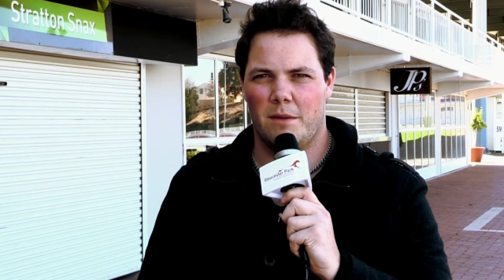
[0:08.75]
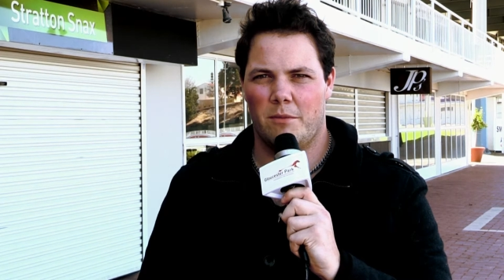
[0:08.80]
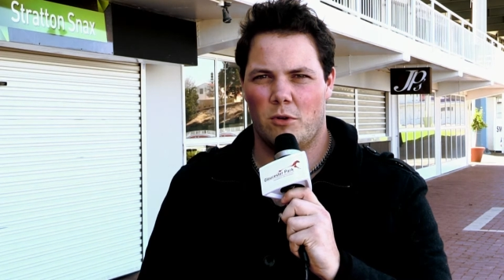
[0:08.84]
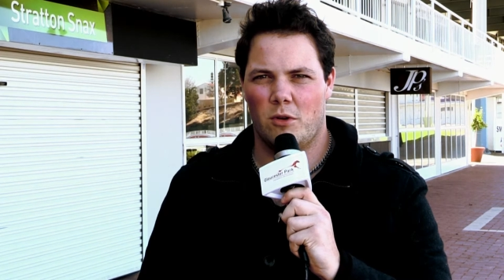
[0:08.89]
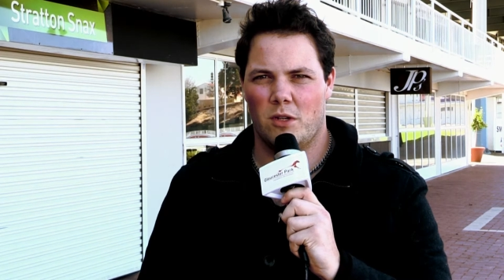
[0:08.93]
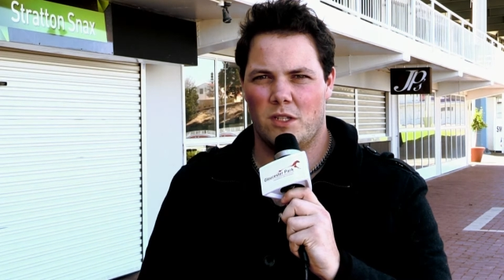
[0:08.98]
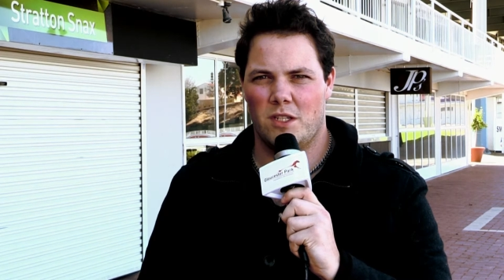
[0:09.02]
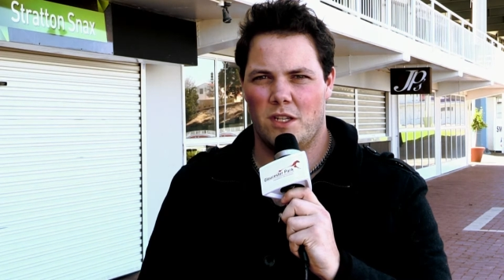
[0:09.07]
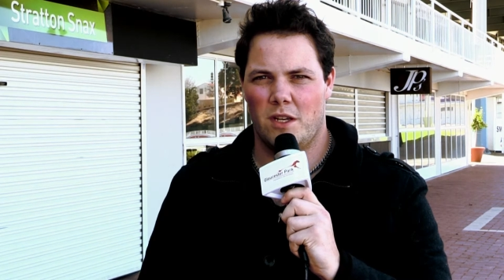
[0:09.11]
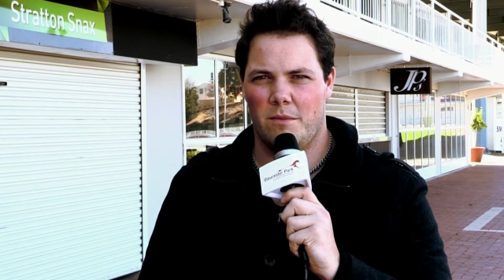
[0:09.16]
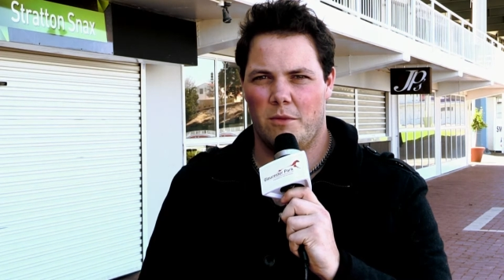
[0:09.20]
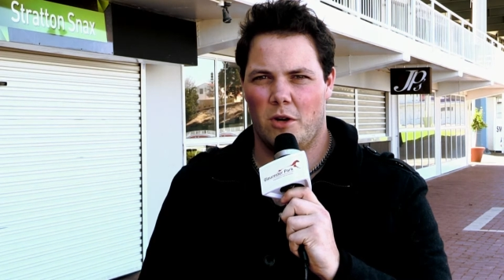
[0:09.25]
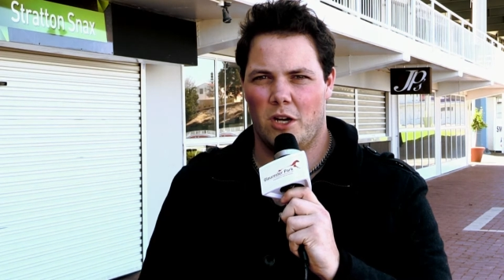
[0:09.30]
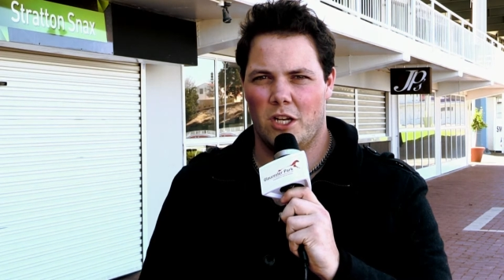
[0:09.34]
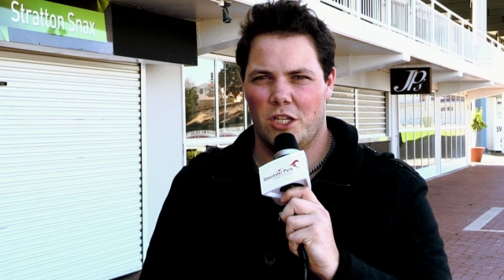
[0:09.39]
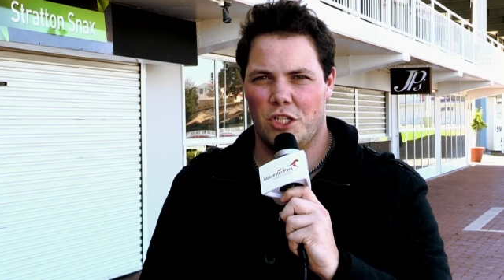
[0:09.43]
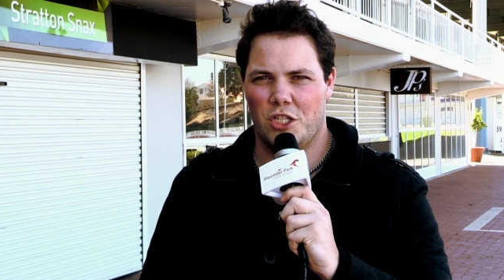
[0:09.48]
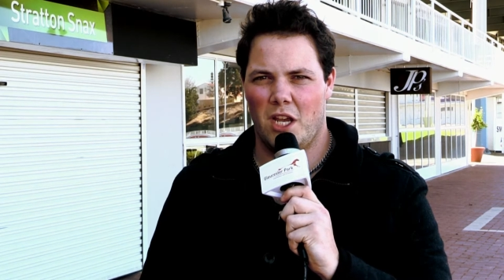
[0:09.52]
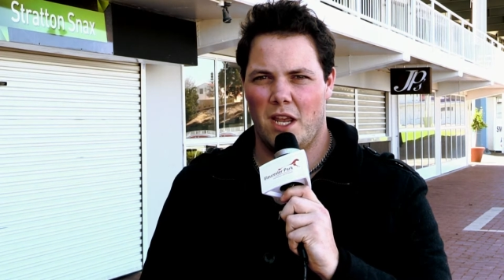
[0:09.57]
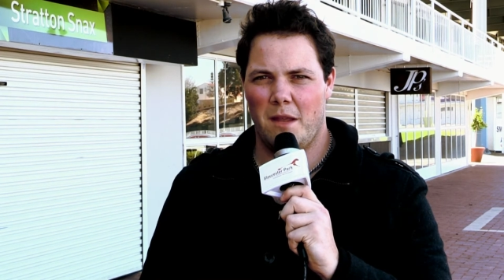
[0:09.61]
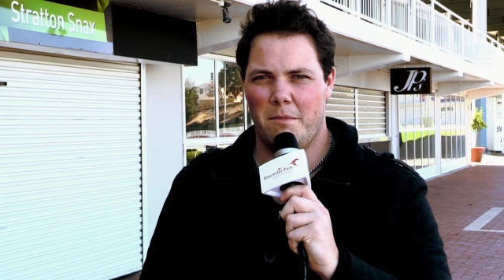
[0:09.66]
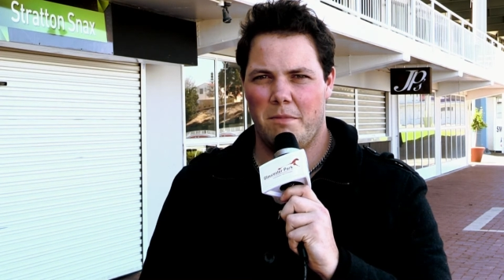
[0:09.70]
brought to you by
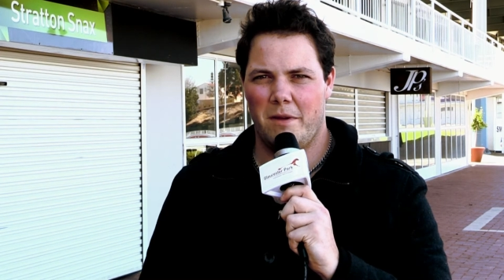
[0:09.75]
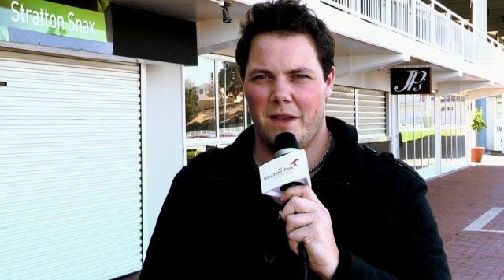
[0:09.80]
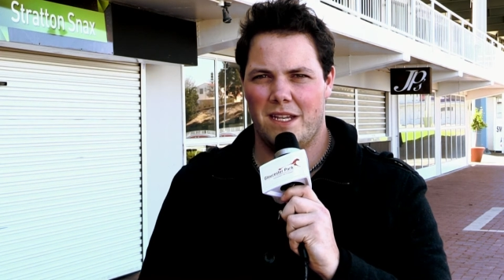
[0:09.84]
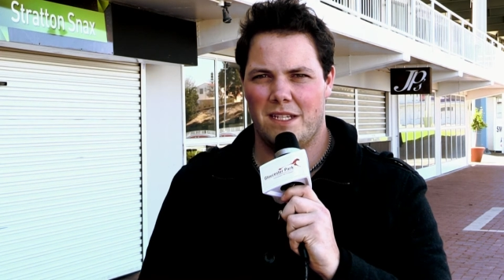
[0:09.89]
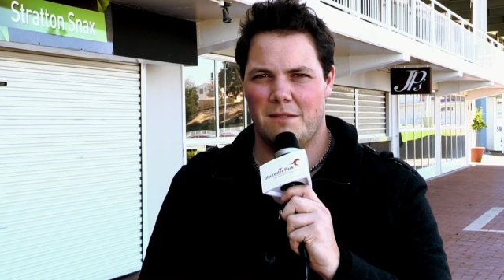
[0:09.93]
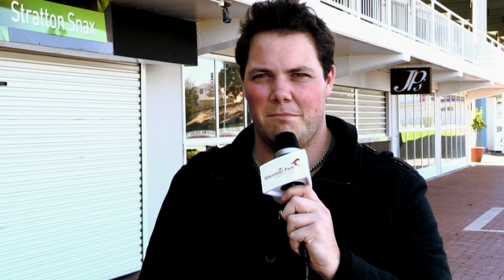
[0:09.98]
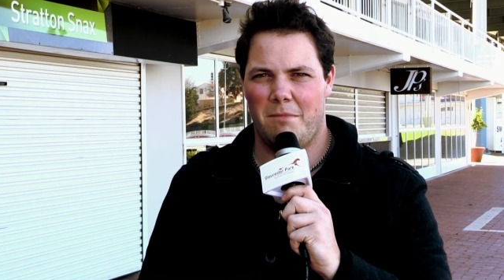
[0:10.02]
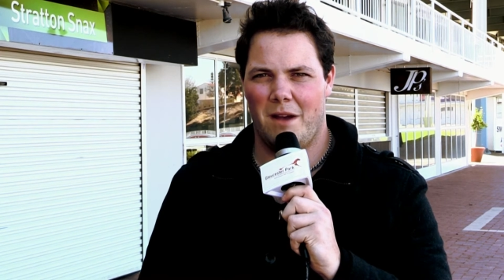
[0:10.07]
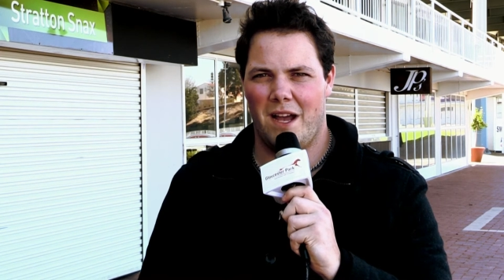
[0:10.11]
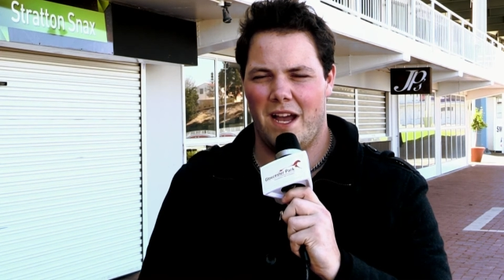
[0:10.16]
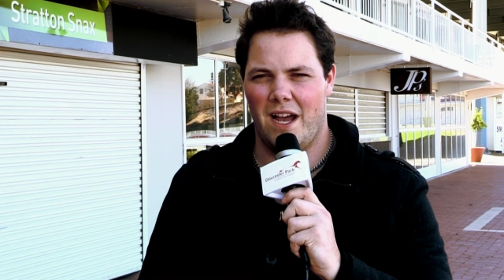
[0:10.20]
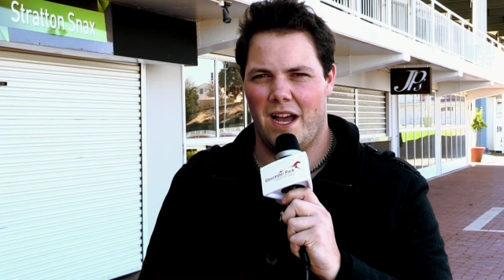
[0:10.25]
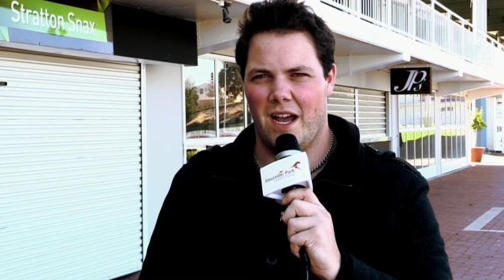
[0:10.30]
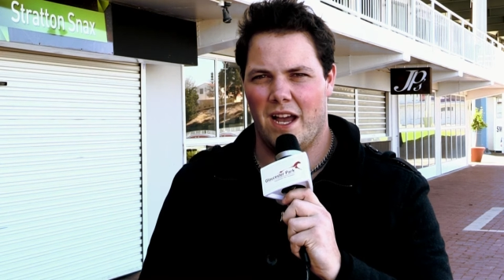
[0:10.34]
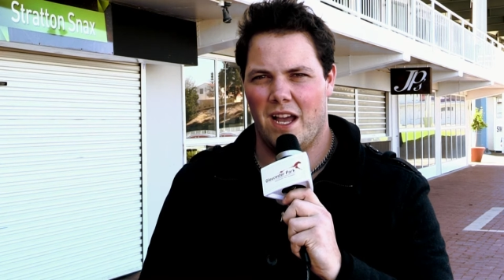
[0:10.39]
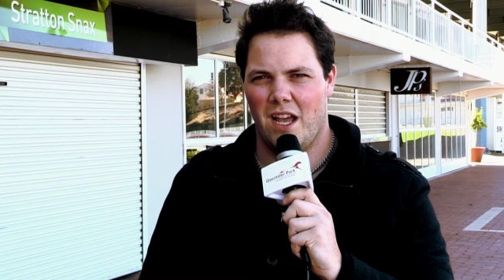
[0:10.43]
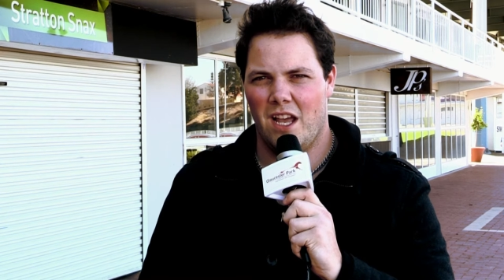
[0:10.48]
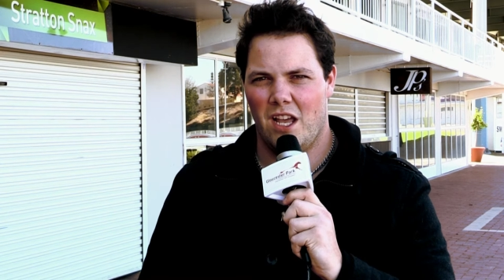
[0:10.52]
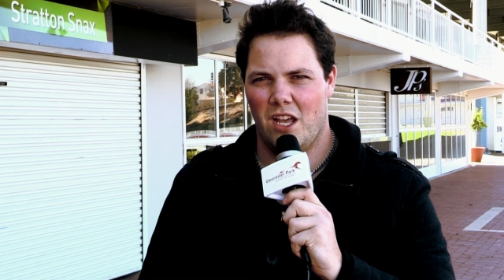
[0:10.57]
JP's Bar.